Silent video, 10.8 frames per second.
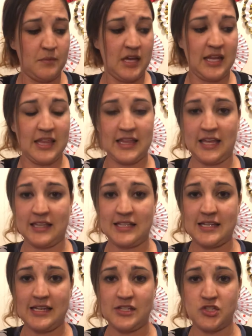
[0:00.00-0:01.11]
Anything
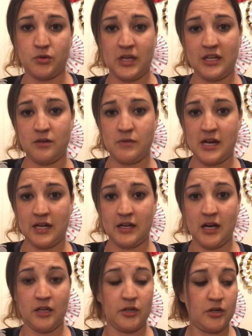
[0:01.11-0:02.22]
that is green and red in
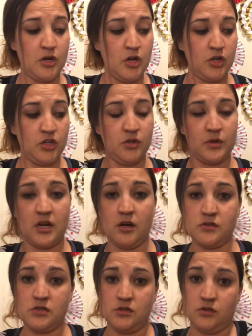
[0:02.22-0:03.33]
color. You can
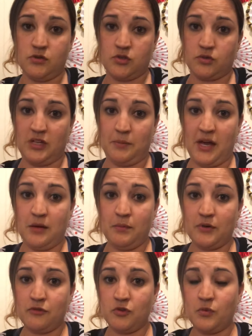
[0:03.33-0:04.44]
also use green
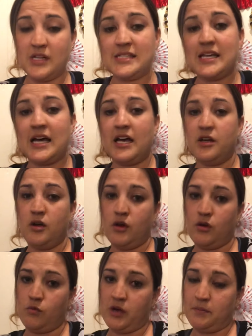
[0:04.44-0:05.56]
paper for one side,
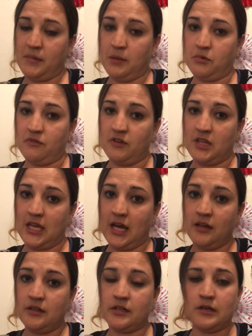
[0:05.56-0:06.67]
red paper for the
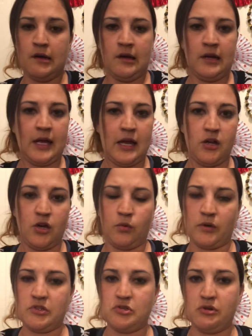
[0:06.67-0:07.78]
other, and no
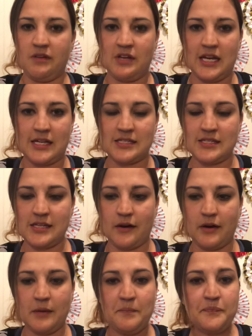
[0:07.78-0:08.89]
words are even
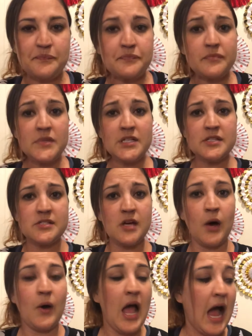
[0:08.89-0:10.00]
necessary.
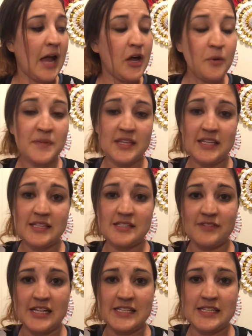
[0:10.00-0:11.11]
So I hope that these
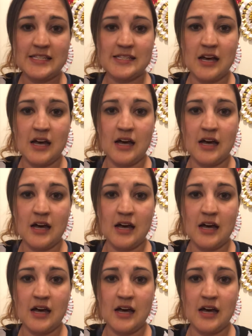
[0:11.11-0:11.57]
devices